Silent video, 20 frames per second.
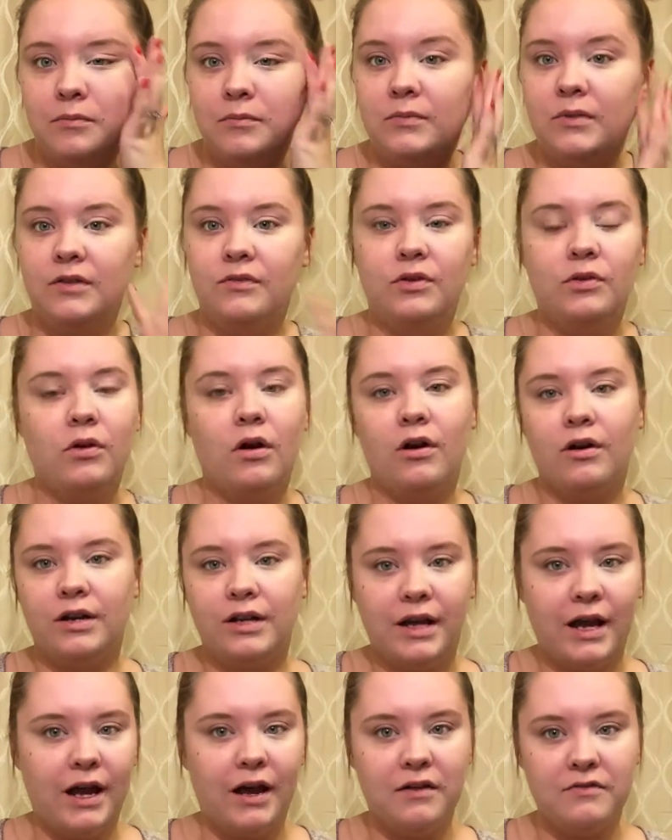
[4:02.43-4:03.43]
If you
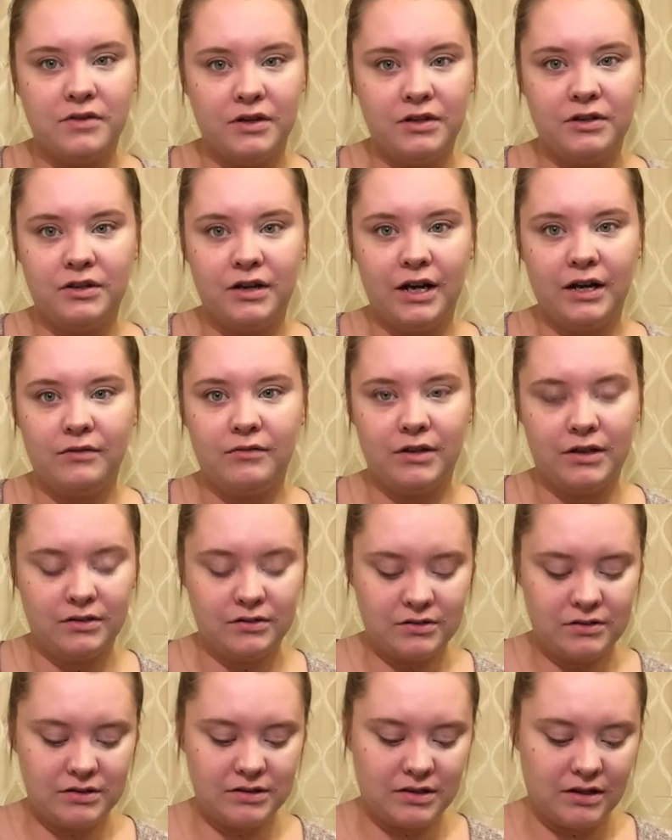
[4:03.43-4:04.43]
already have under eye
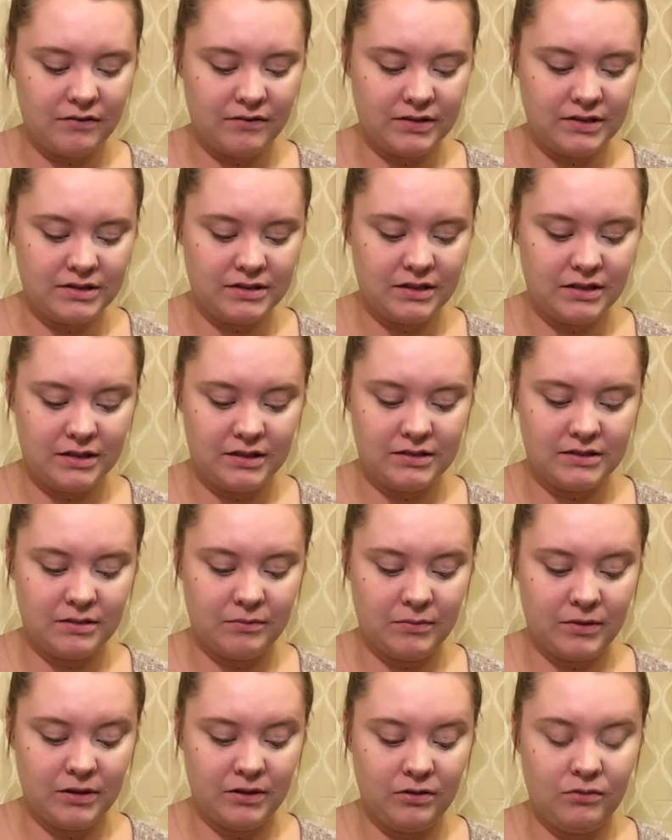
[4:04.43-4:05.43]
wrinkles, obviously that's
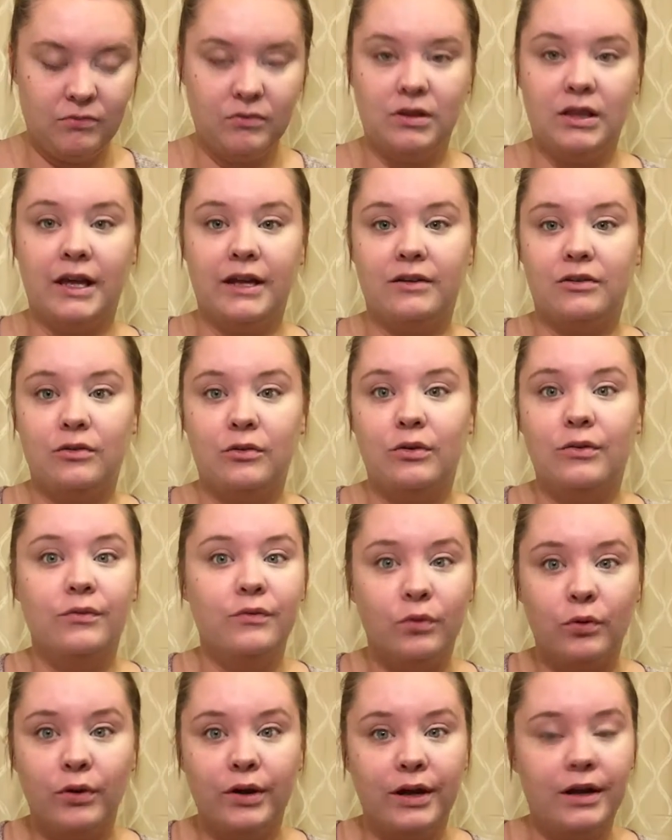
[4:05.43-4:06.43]
something you would like to
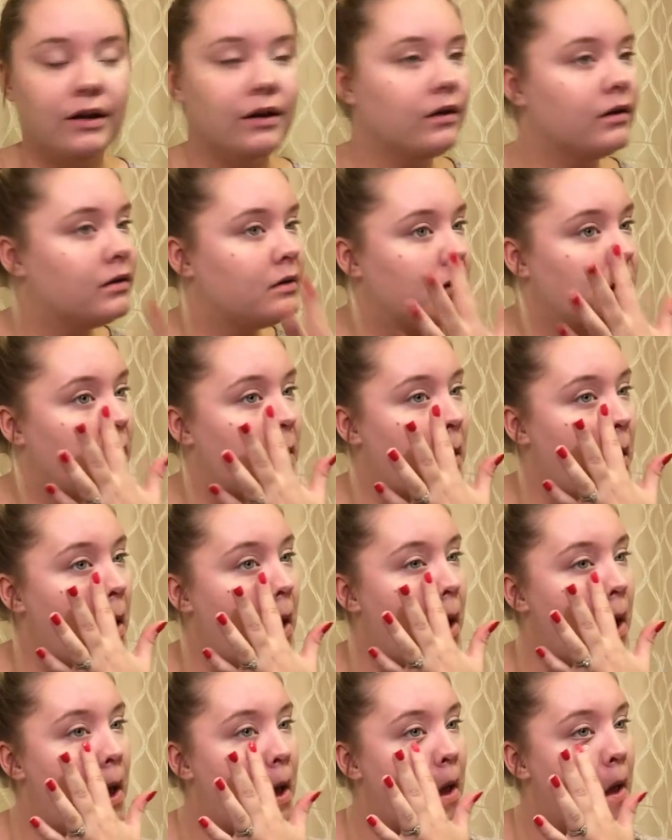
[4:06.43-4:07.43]
avoid,
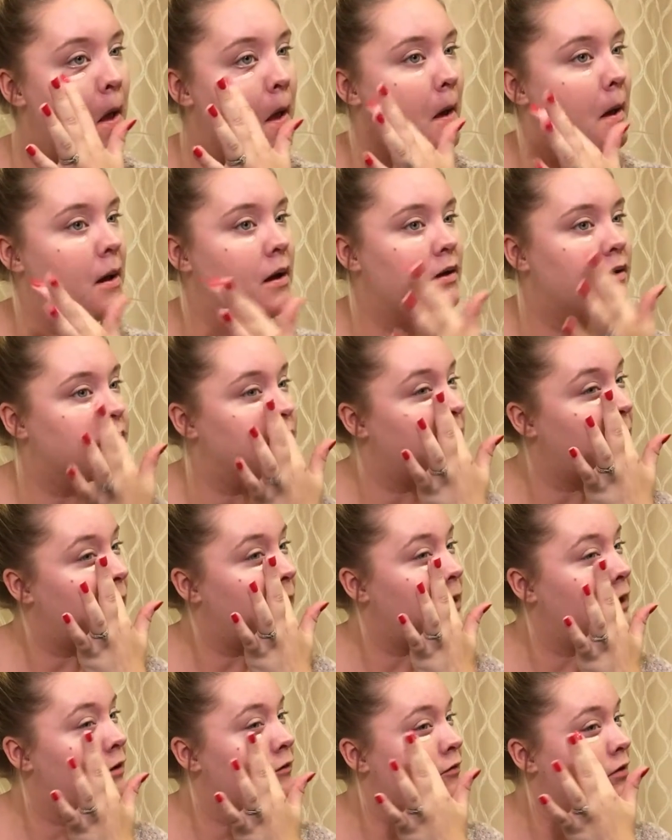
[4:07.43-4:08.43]

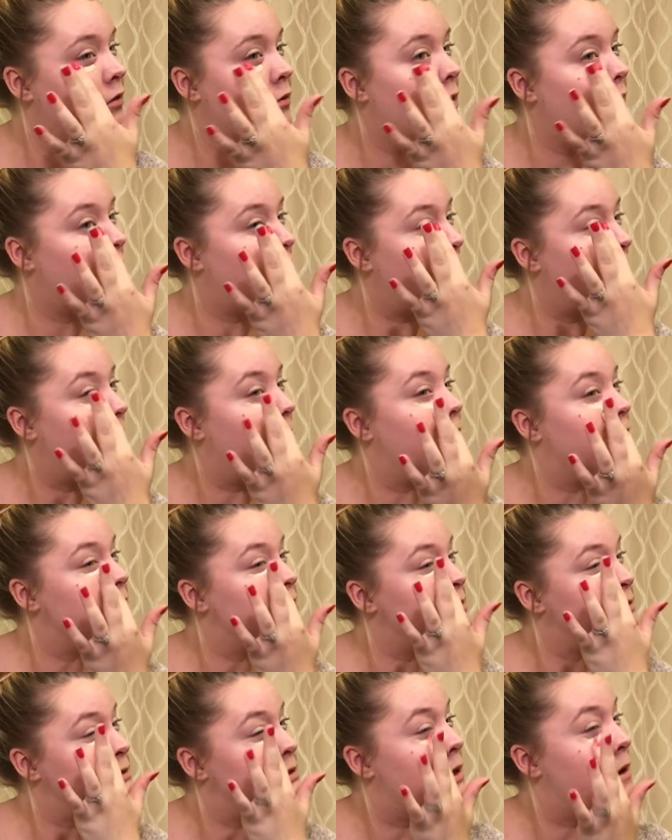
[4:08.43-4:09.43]
like everyone
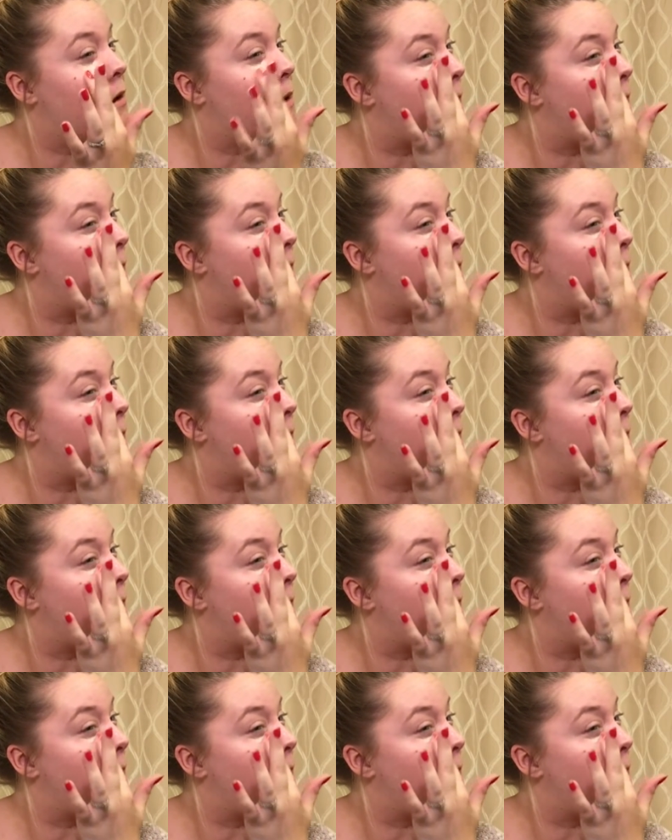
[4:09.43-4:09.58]
else.